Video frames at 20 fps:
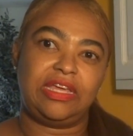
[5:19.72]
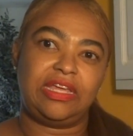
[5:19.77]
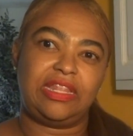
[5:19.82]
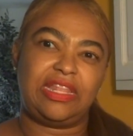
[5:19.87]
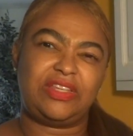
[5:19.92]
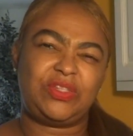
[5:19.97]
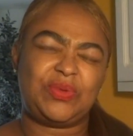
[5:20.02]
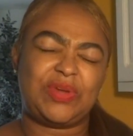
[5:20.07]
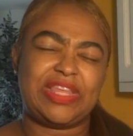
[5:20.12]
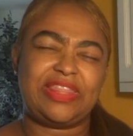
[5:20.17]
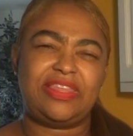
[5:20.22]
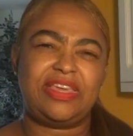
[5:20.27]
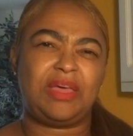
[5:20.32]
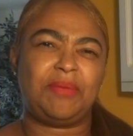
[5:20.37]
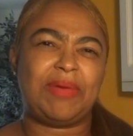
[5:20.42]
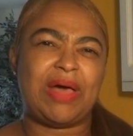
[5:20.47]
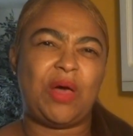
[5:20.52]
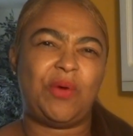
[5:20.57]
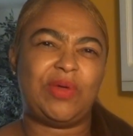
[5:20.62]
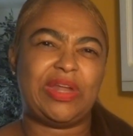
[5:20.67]
that's what I think
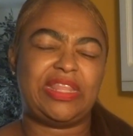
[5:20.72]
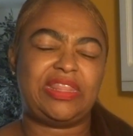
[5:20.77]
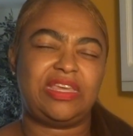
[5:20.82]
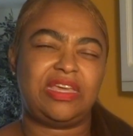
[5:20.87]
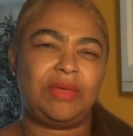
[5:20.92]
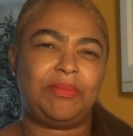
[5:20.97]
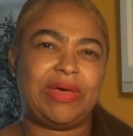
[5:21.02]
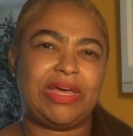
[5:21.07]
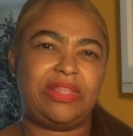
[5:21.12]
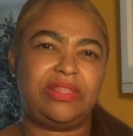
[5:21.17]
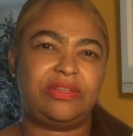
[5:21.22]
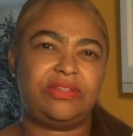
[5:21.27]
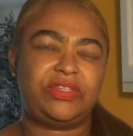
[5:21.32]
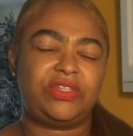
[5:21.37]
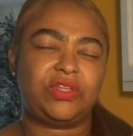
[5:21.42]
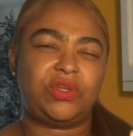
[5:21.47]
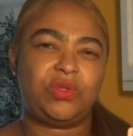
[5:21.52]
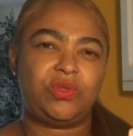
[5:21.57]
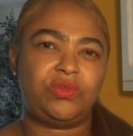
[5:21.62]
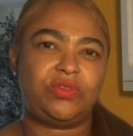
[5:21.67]
about when I think about
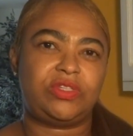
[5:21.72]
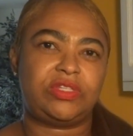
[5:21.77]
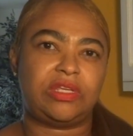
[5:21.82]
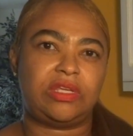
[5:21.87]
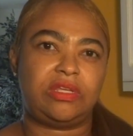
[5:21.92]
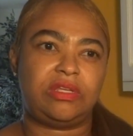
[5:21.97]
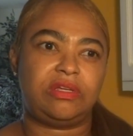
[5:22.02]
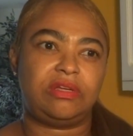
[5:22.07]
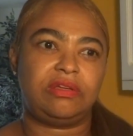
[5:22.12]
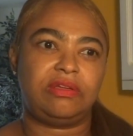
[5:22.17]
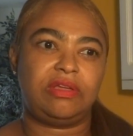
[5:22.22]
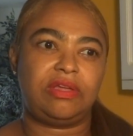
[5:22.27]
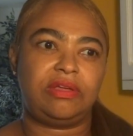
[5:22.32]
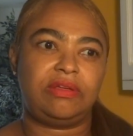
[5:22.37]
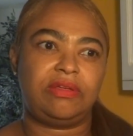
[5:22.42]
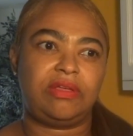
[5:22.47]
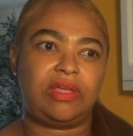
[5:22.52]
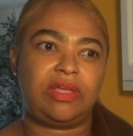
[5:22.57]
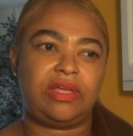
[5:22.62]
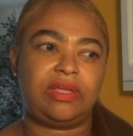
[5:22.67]
soul song.
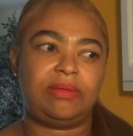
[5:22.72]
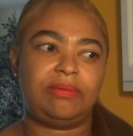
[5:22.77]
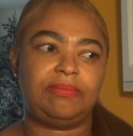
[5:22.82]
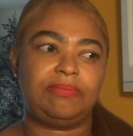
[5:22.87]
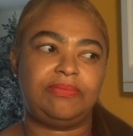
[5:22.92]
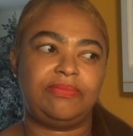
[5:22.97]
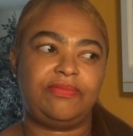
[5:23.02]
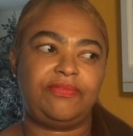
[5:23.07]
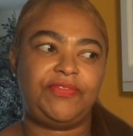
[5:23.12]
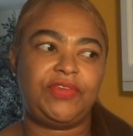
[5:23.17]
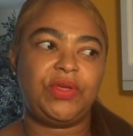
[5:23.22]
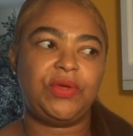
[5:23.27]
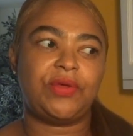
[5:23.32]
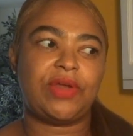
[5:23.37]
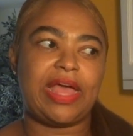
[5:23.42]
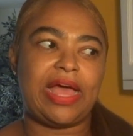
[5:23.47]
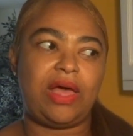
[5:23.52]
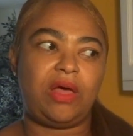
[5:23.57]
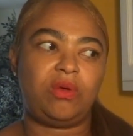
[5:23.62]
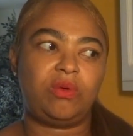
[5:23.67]
Um,
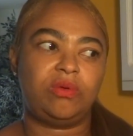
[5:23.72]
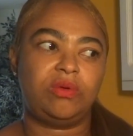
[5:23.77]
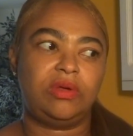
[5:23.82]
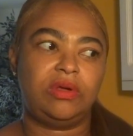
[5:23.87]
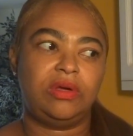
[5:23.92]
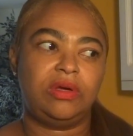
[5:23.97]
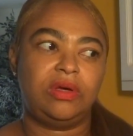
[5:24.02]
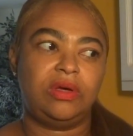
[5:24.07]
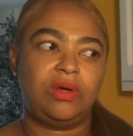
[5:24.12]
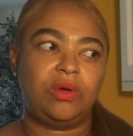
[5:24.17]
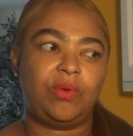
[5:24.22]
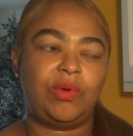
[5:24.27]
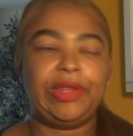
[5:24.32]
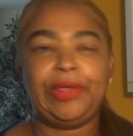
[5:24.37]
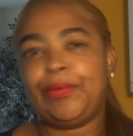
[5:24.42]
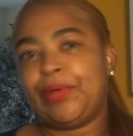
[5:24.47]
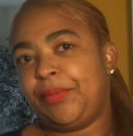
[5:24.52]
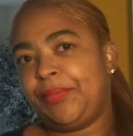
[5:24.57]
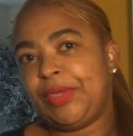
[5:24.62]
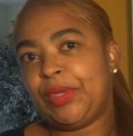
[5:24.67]
figuring out what do
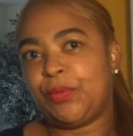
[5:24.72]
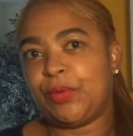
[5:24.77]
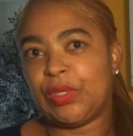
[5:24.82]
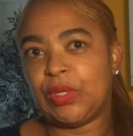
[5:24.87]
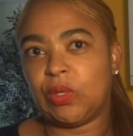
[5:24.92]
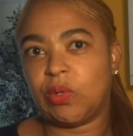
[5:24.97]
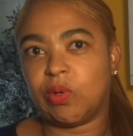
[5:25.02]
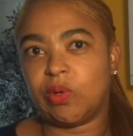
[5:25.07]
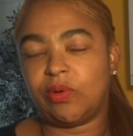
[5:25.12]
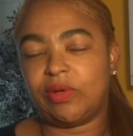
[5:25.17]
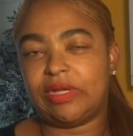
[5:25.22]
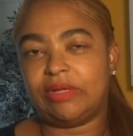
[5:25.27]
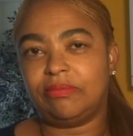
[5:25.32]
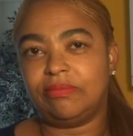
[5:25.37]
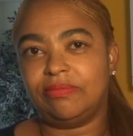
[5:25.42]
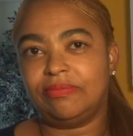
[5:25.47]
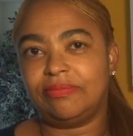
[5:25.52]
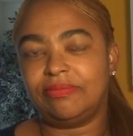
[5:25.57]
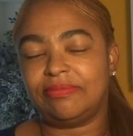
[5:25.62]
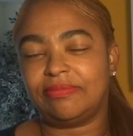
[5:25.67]
you want to be when you grow
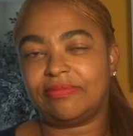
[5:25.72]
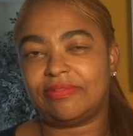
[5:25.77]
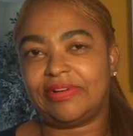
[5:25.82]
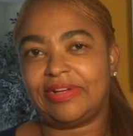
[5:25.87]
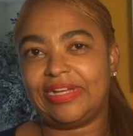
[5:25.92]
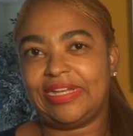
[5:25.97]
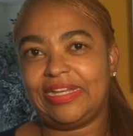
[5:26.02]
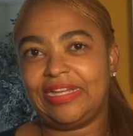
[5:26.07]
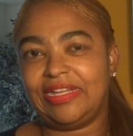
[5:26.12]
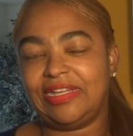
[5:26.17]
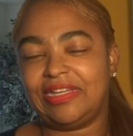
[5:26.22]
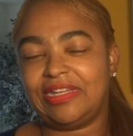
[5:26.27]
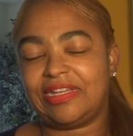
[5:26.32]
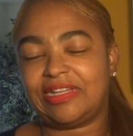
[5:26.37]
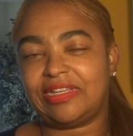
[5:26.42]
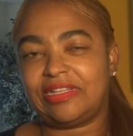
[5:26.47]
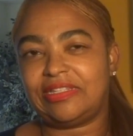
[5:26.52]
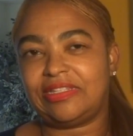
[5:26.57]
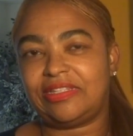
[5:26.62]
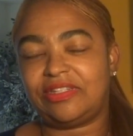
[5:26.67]
up, right?
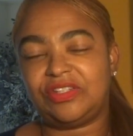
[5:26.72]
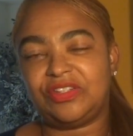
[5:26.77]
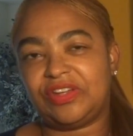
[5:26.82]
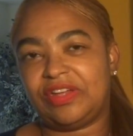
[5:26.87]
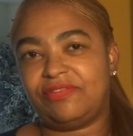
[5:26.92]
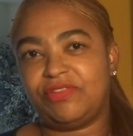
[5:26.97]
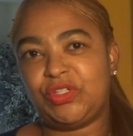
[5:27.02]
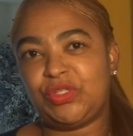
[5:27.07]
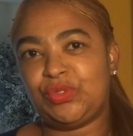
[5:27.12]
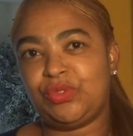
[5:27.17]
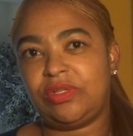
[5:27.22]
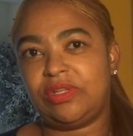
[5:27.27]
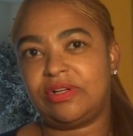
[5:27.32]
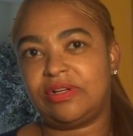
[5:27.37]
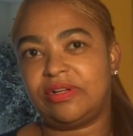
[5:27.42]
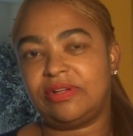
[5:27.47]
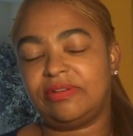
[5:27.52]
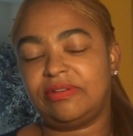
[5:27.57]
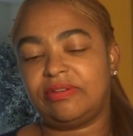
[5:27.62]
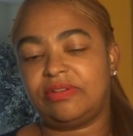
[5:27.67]
Because you're never too
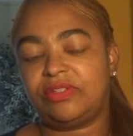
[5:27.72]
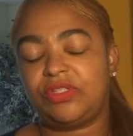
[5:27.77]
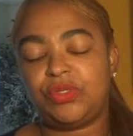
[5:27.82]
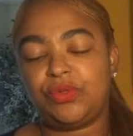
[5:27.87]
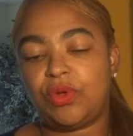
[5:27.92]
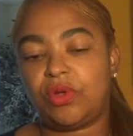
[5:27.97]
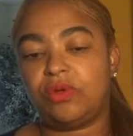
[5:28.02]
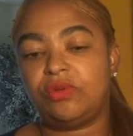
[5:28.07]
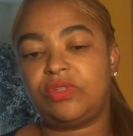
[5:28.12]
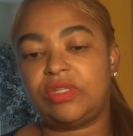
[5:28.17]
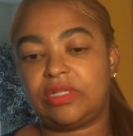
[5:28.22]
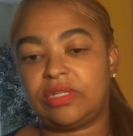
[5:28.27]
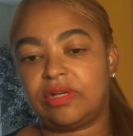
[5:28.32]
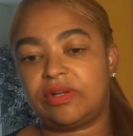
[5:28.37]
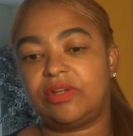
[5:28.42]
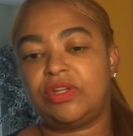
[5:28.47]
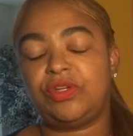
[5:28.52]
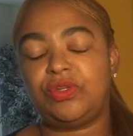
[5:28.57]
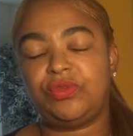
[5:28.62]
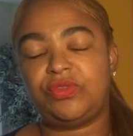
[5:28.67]
learn too old to
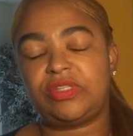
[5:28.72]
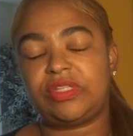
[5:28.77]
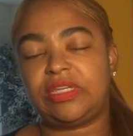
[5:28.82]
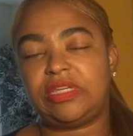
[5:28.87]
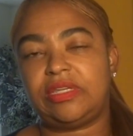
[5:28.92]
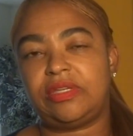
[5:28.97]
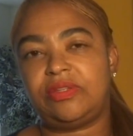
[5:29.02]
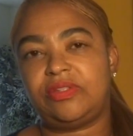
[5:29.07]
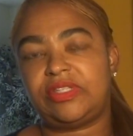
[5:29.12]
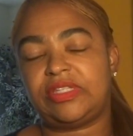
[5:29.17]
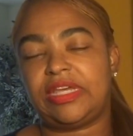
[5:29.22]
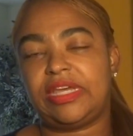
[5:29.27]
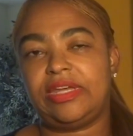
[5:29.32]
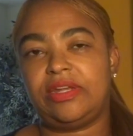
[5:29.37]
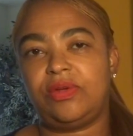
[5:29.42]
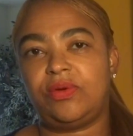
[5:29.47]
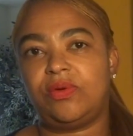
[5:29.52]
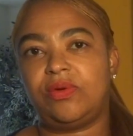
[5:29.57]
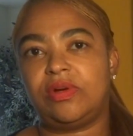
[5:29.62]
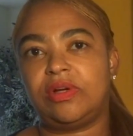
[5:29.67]
learn a new skill
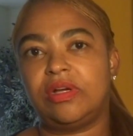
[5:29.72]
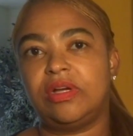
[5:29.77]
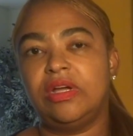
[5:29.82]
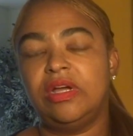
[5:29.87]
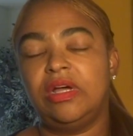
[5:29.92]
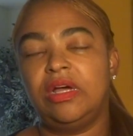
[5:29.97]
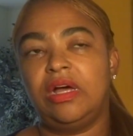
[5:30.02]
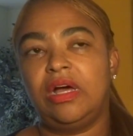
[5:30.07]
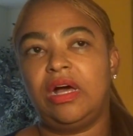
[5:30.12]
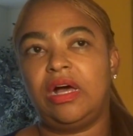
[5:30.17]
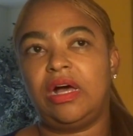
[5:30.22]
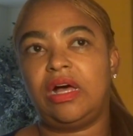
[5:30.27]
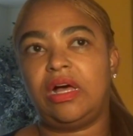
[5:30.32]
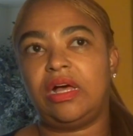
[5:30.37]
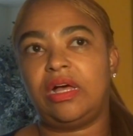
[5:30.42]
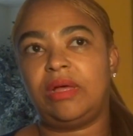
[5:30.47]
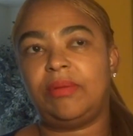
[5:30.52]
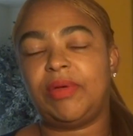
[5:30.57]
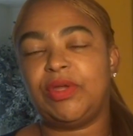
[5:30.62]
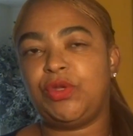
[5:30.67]
set or
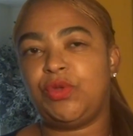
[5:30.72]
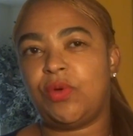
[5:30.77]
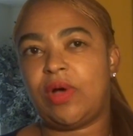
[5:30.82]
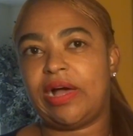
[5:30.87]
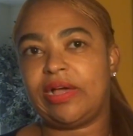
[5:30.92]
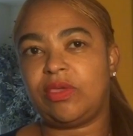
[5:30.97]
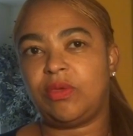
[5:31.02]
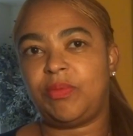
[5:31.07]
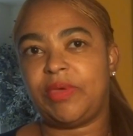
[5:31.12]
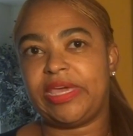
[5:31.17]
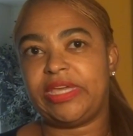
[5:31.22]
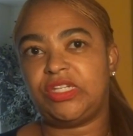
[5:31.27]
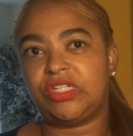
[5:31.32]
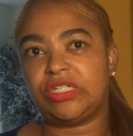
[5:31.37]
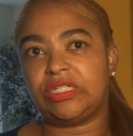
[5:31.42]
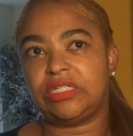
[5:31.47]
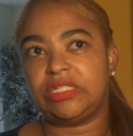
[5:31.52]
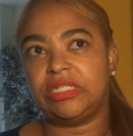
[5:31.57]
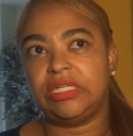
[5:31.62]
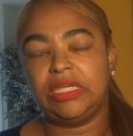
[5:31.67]
um, a new
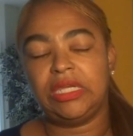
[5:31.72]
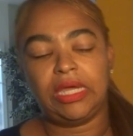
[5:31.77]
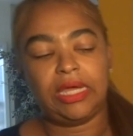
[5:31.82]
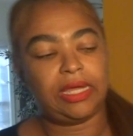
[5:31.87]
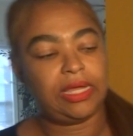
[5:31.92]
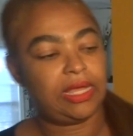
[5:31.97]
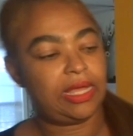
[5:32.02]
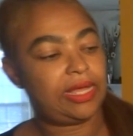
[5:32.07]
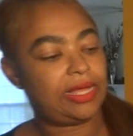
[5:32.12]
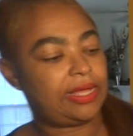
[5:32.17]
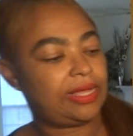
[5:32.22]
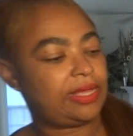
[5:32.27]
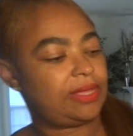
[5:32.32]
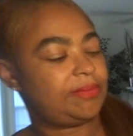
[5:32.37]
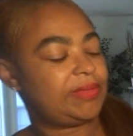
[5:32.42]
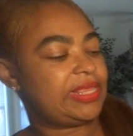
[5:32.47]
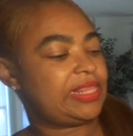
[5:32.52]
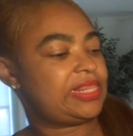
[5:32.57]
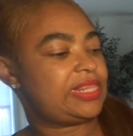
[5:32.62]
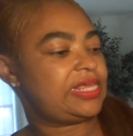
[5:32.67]
occupation.
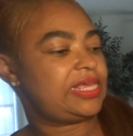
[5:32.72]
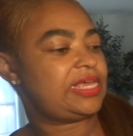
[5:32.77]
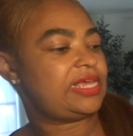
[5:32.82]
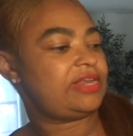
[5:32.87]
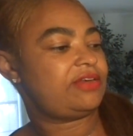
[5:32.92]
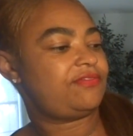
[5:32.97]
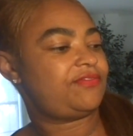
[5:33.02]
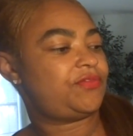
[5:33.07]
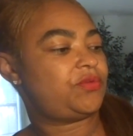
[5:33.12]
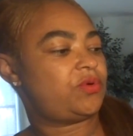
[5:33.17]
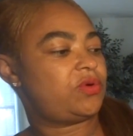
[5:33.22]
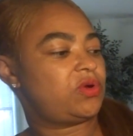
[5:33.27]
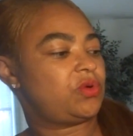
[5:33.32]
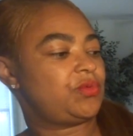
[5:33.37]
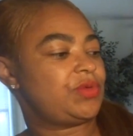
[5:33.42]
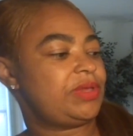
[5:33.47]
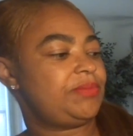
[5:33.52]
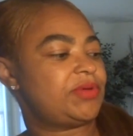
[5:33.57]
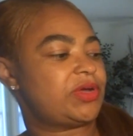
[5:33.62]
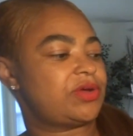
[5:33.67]
Um, and then for
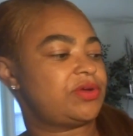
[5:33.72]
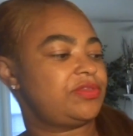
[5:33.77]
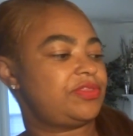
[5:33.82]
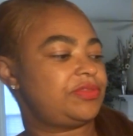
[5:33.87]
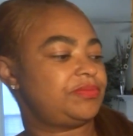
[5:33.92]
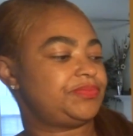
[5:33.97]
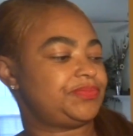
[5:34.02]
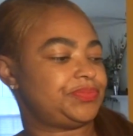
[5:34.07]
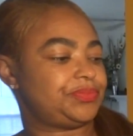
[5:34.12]
rebirth,